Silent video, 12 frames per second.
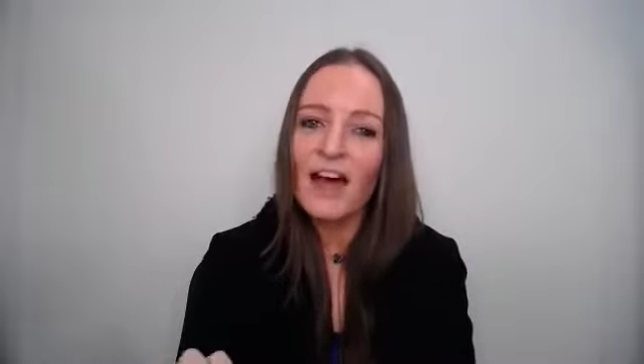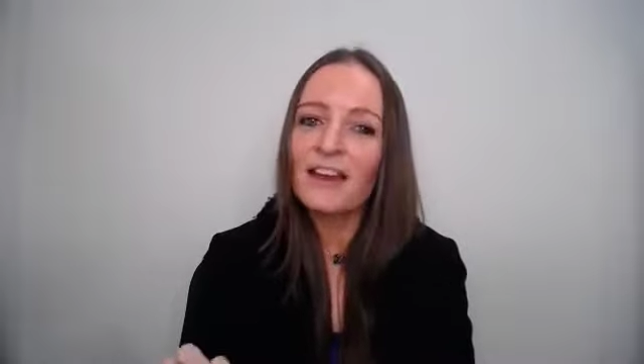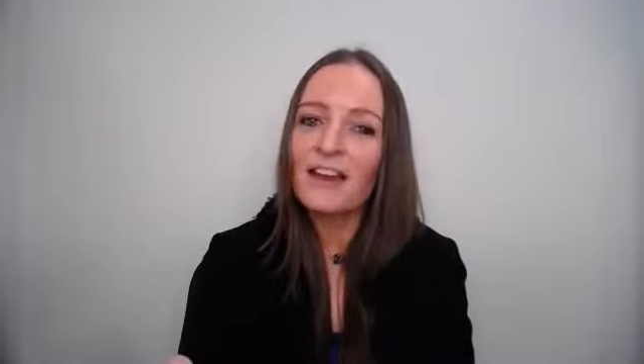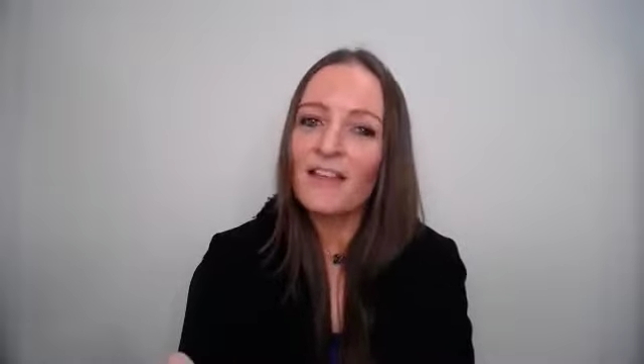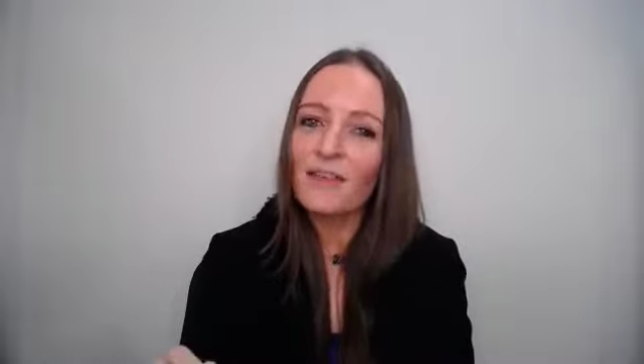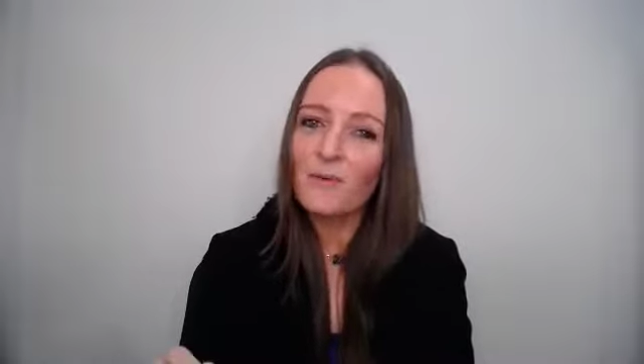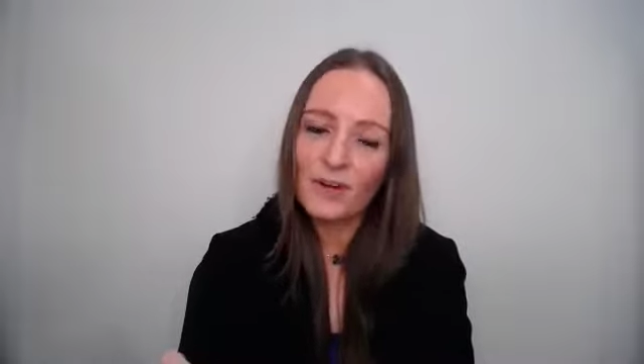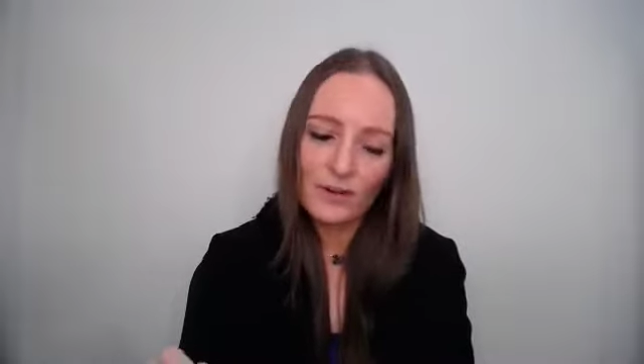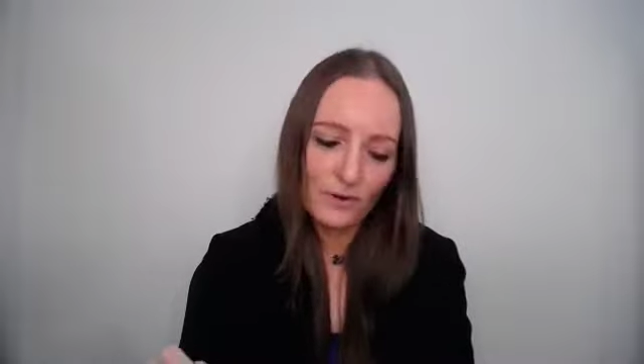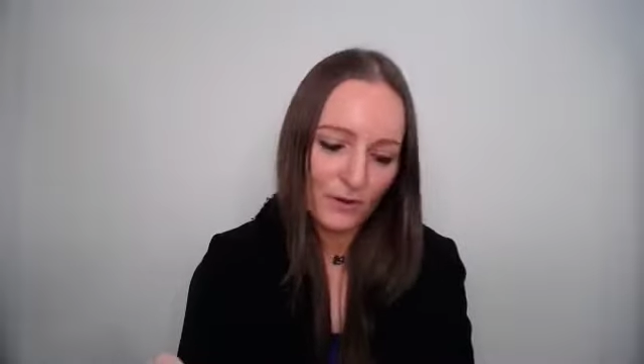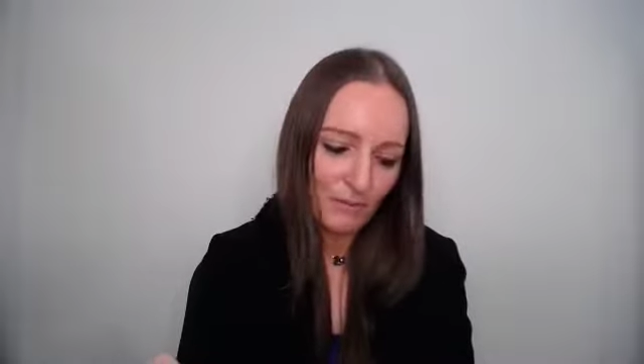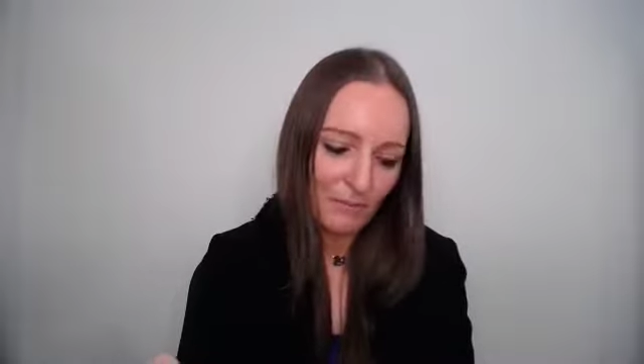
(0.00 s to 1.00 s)
Another
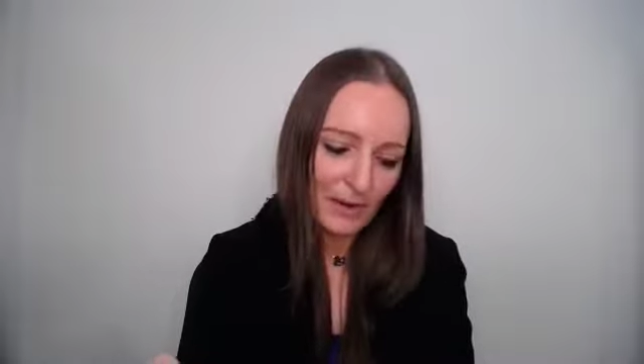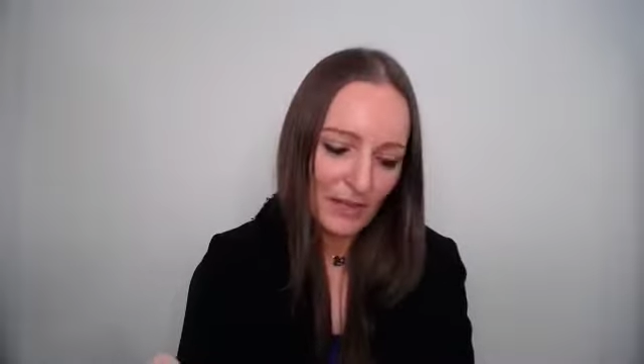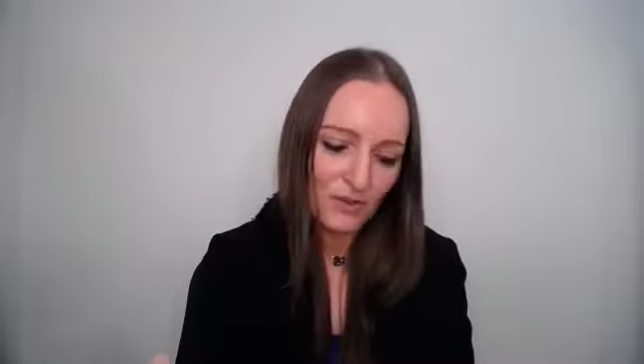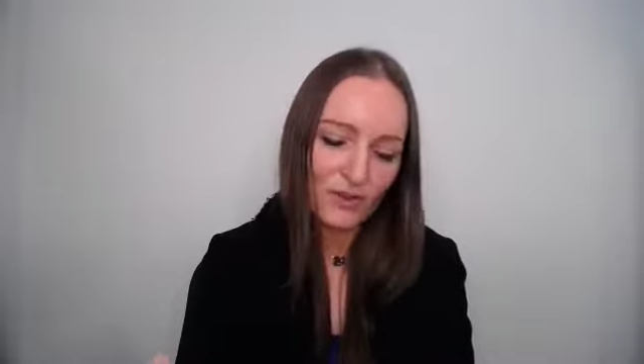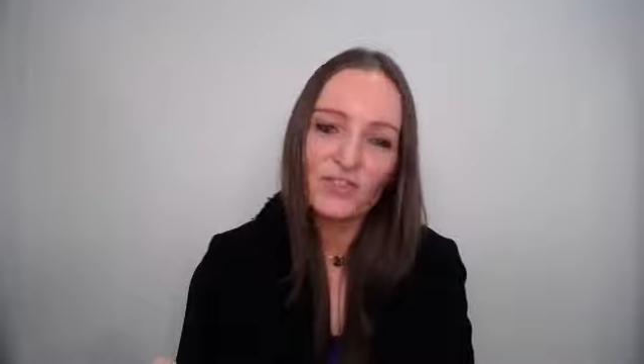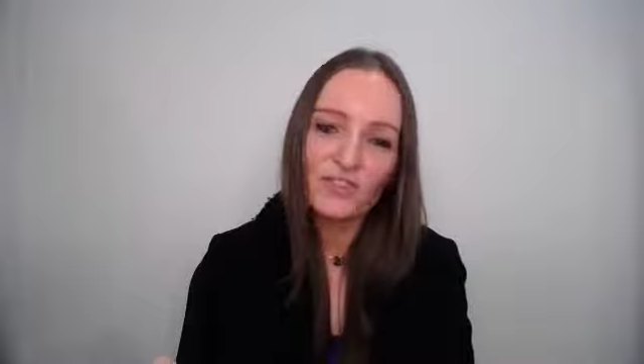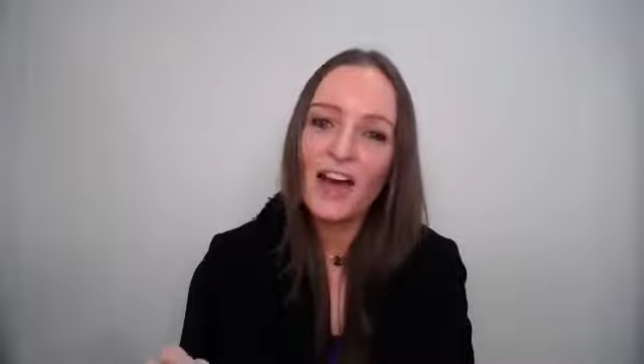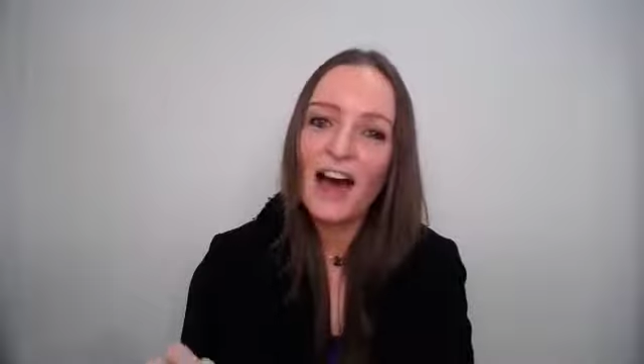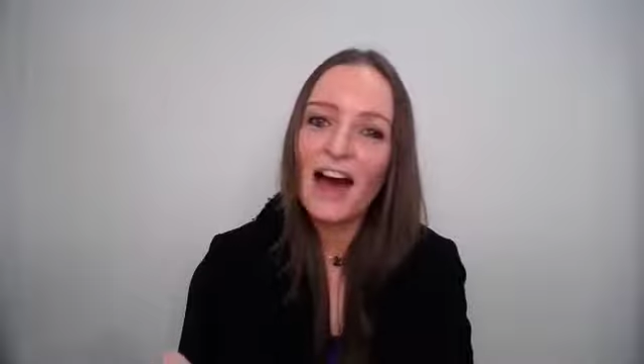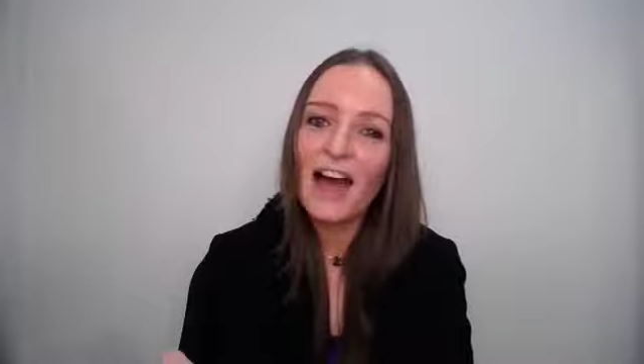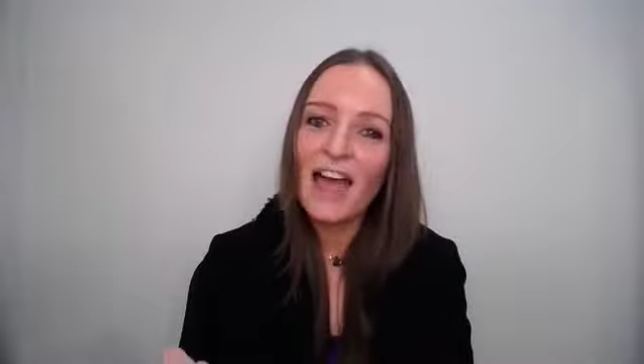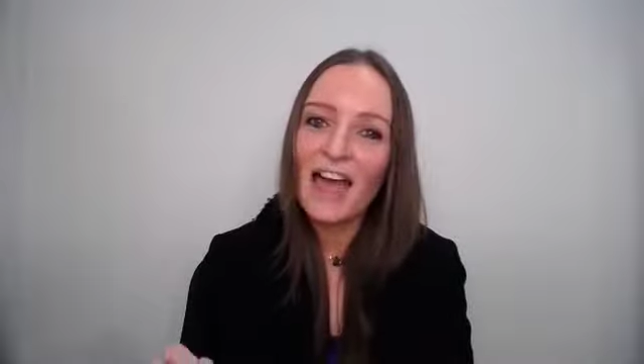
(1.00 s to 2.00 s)
one could be due to
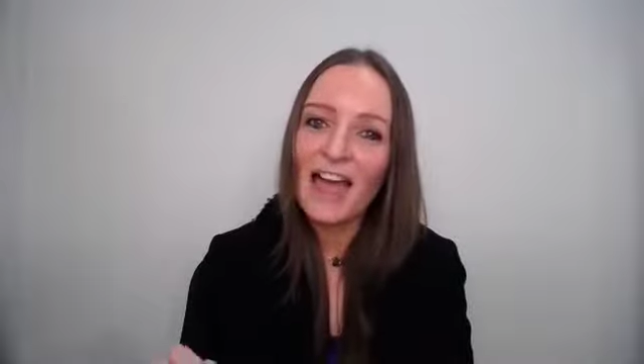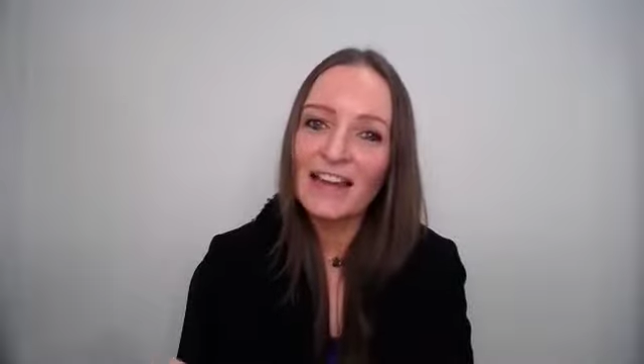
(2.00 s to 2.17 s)
high